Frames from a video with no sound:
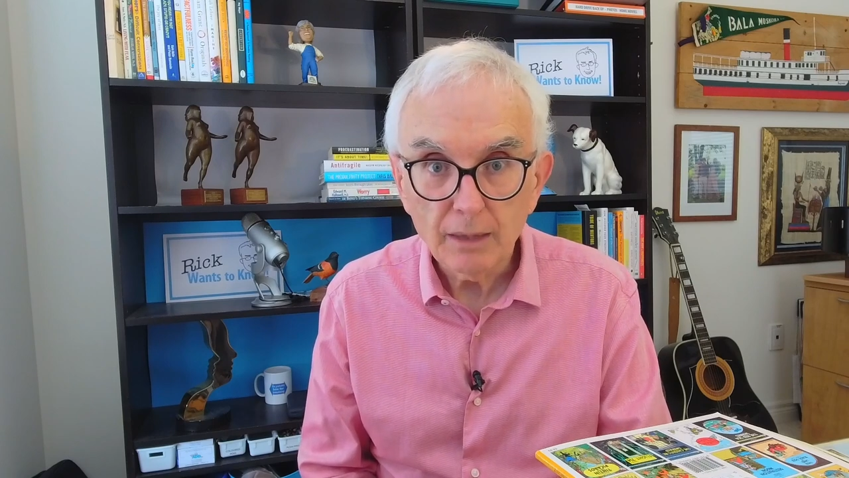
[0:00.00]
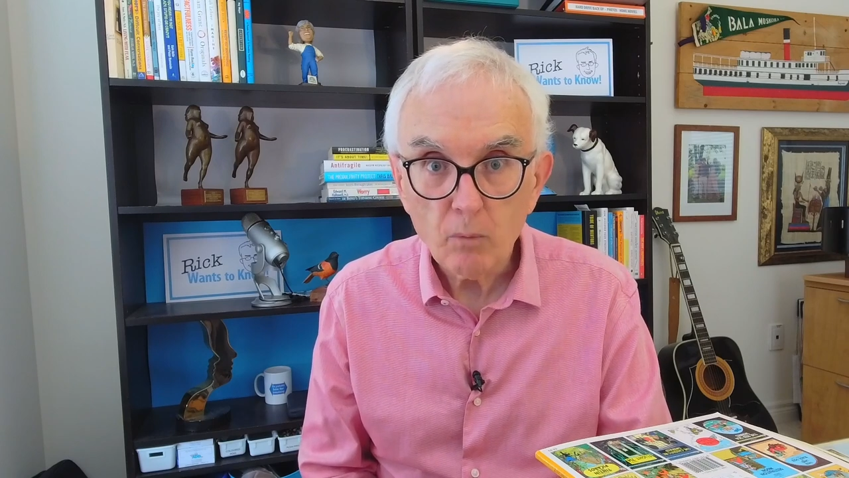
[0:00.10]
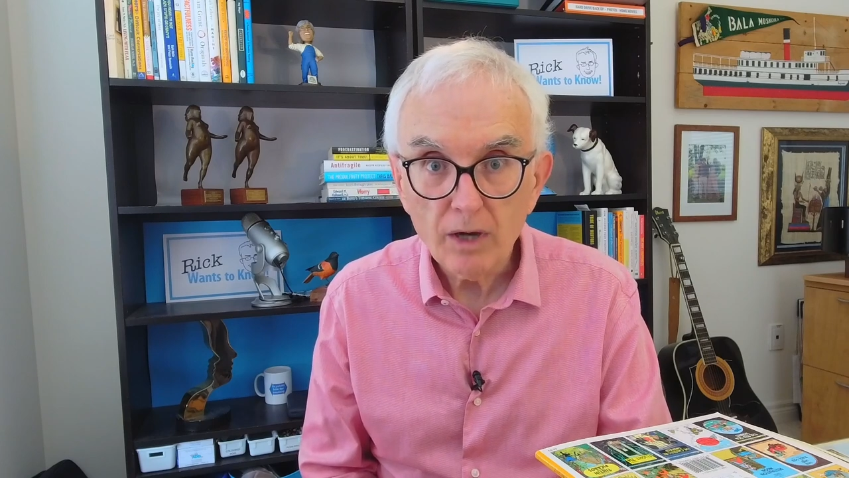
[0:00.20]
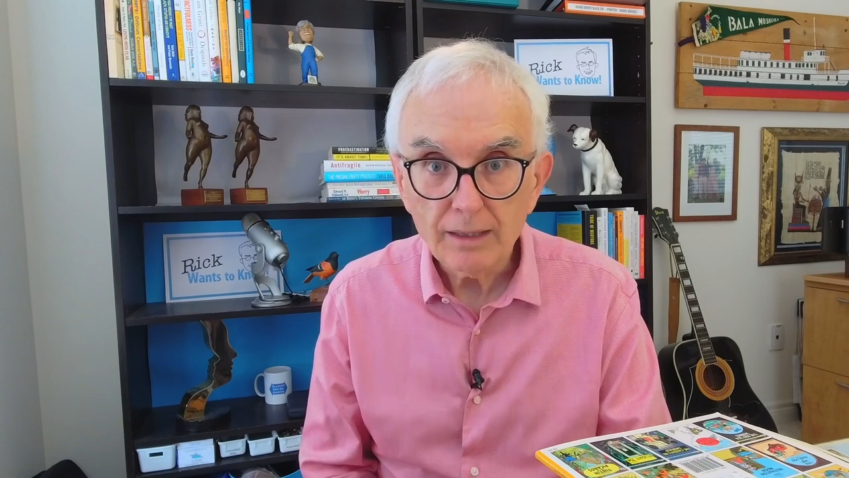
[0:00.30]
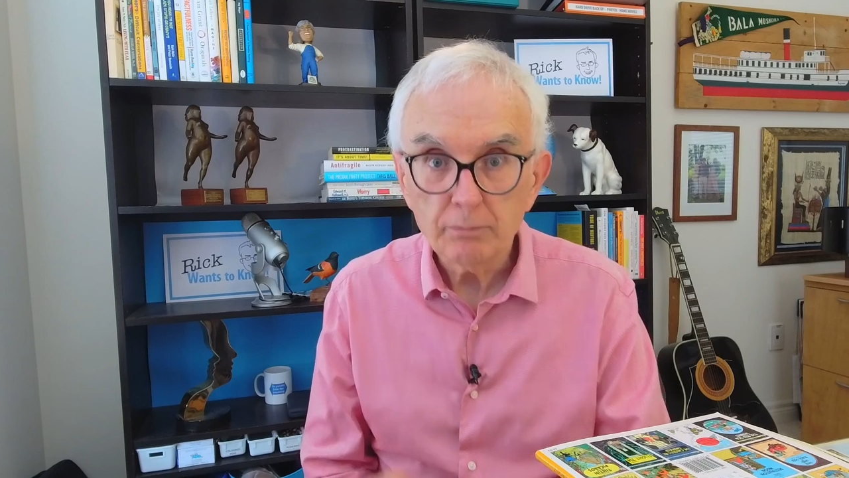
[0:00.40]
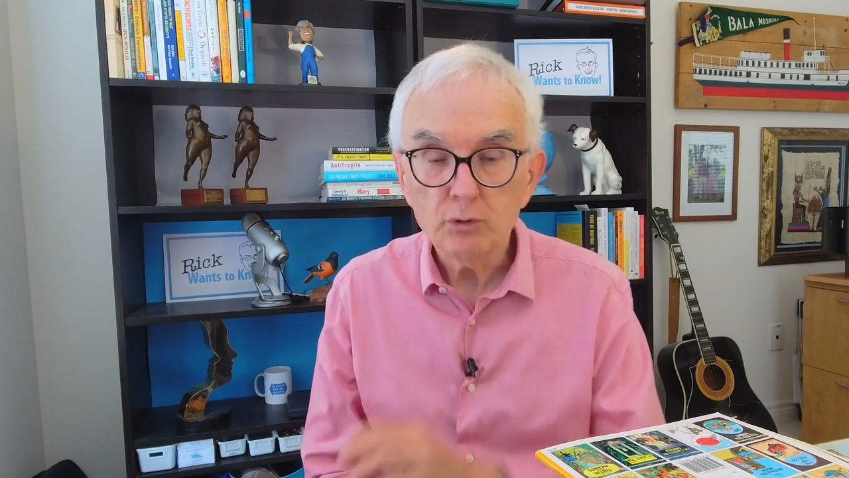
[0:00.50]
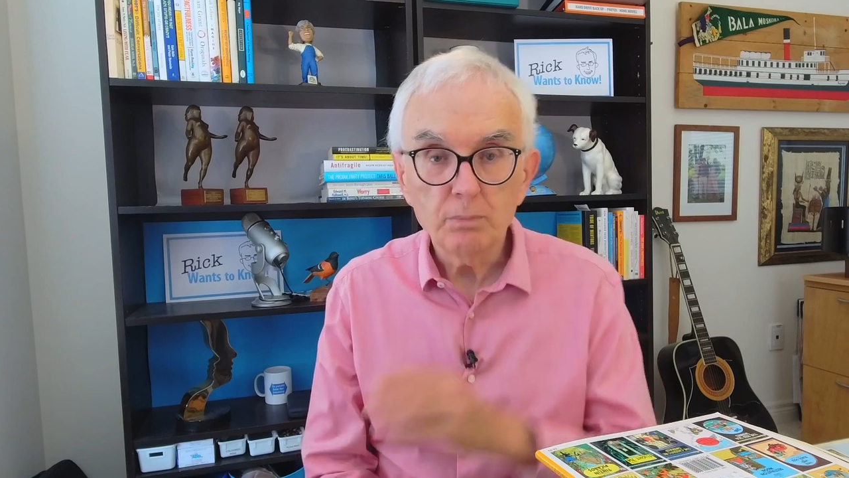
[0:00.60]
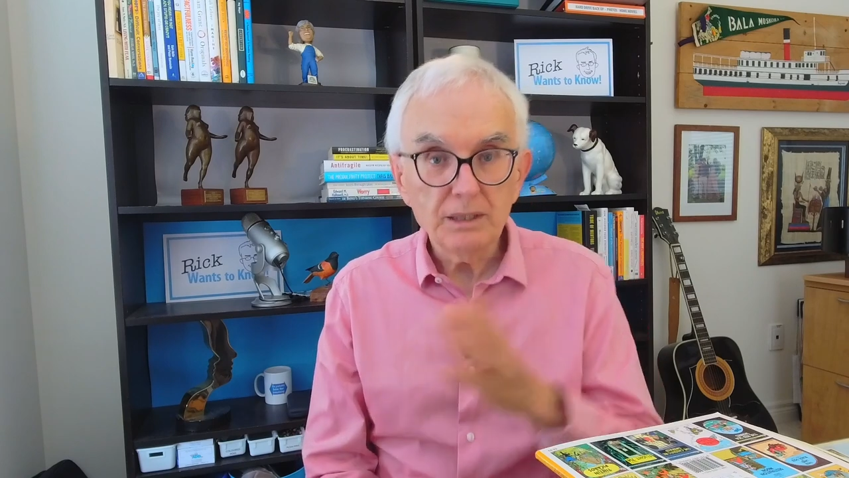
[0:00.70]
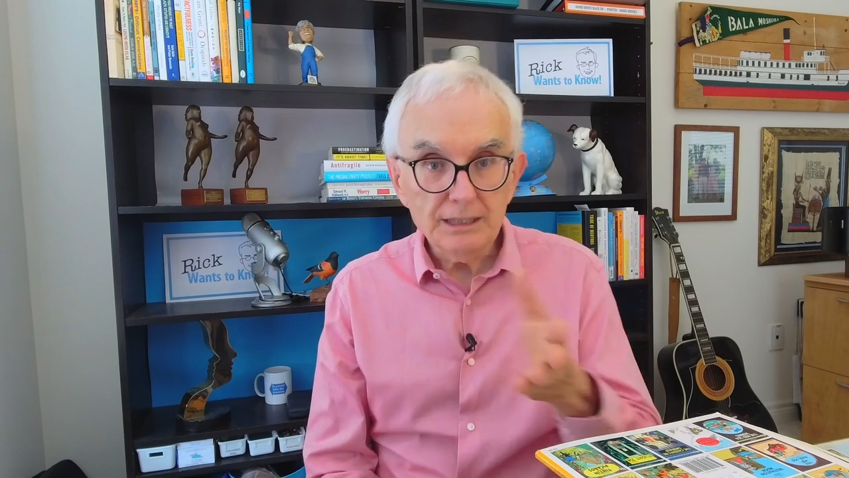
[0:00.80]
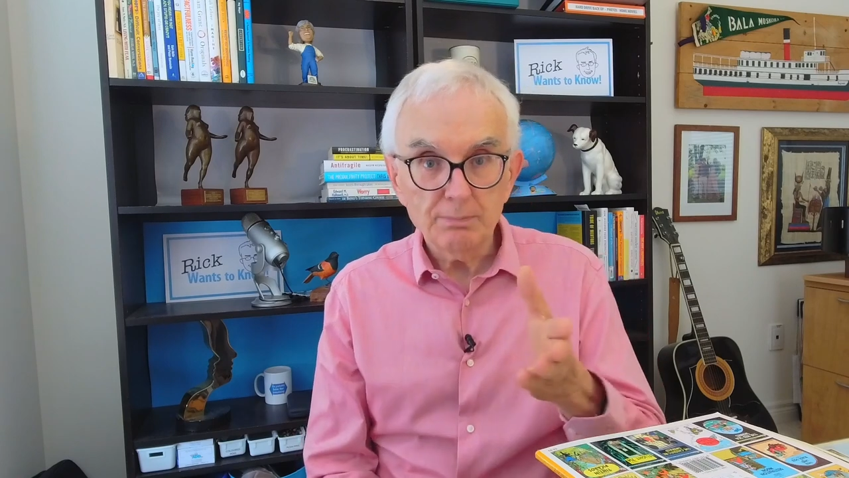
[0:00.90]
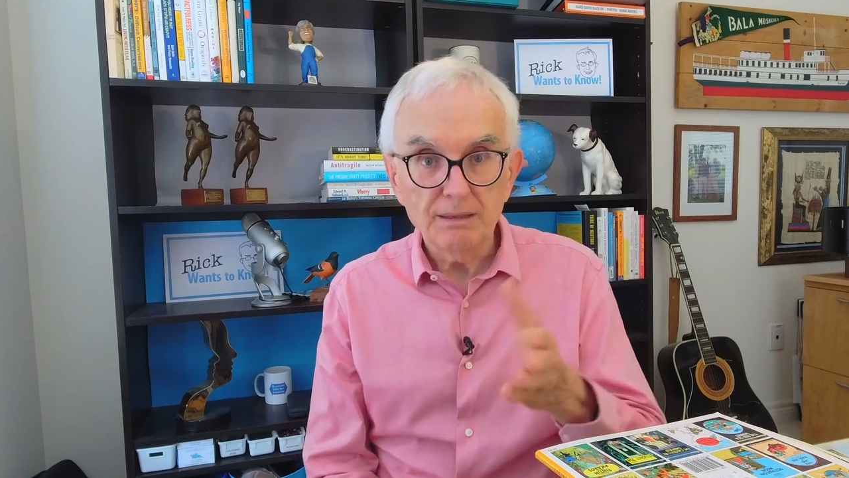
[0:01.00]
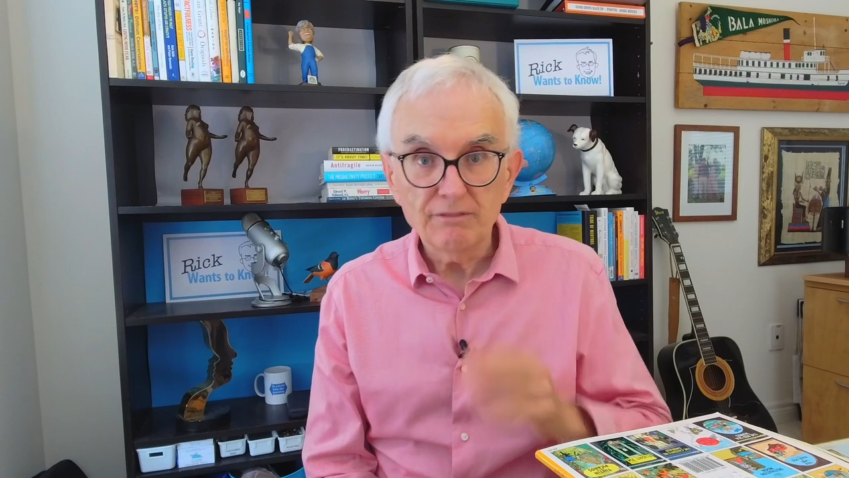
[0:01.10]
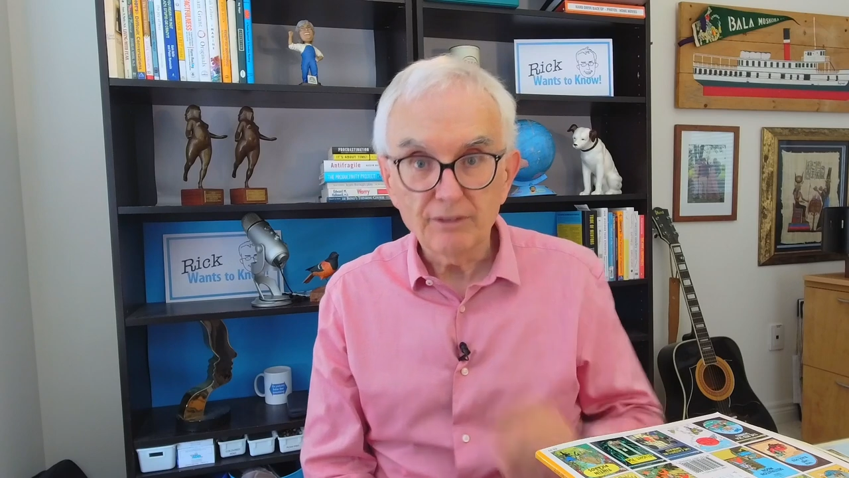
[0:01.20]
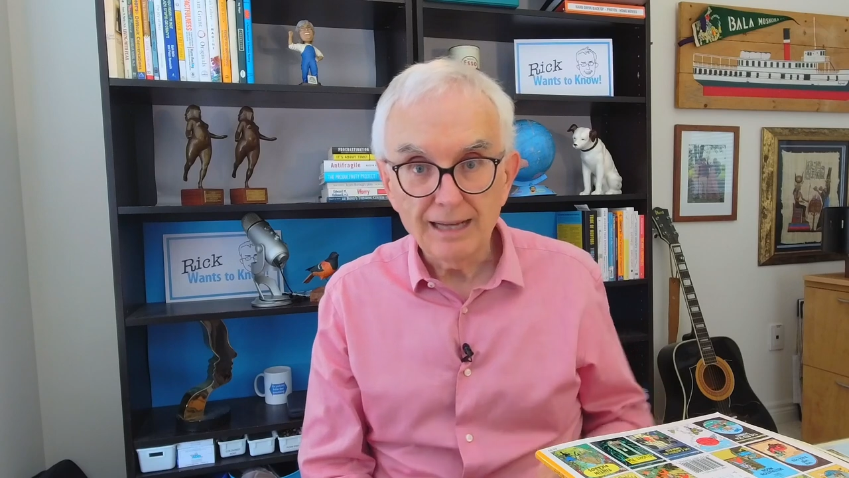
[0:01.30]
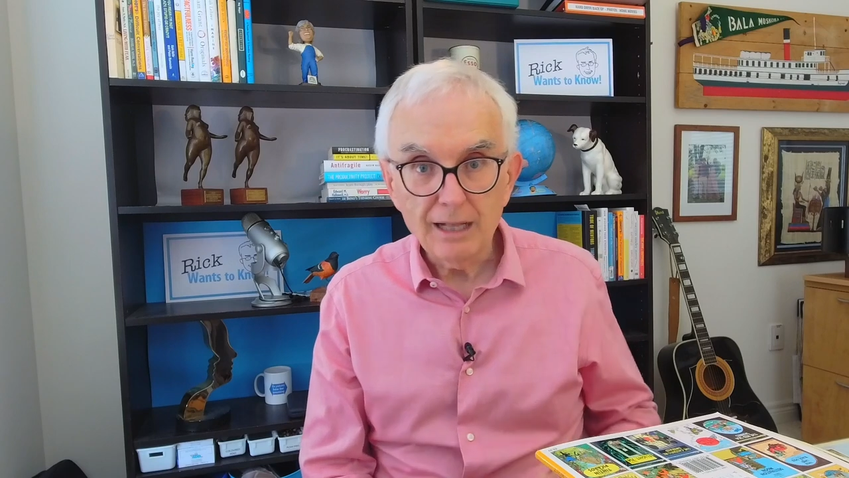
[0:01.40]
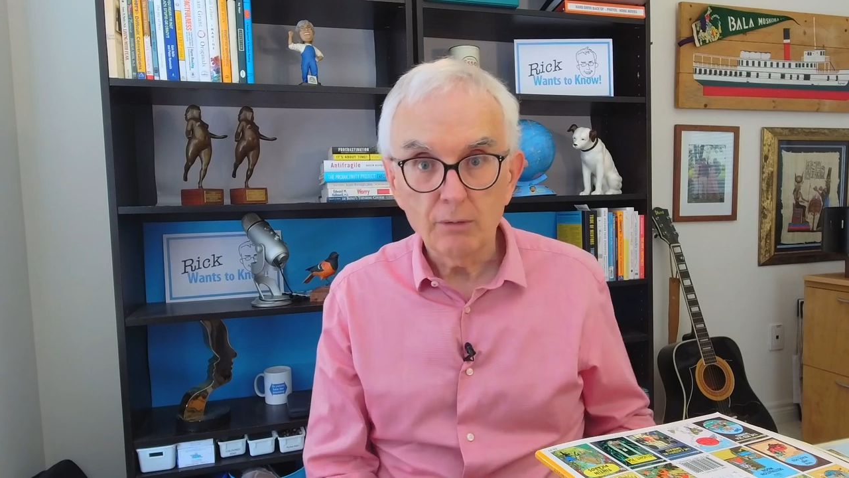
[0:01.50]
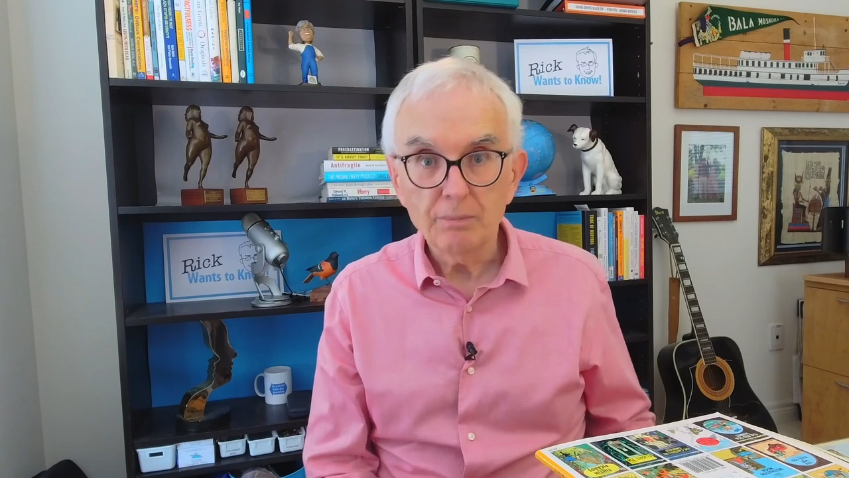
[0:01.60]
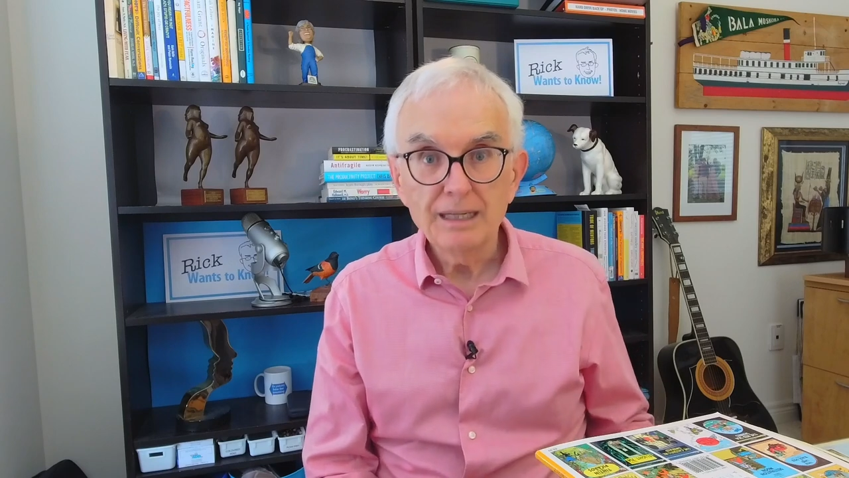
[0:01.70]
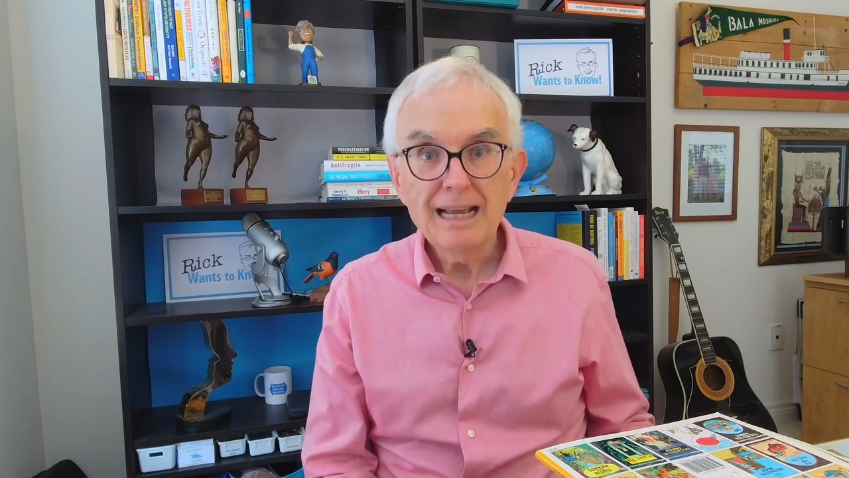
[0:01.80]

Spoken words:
I walk up to a policeman for help.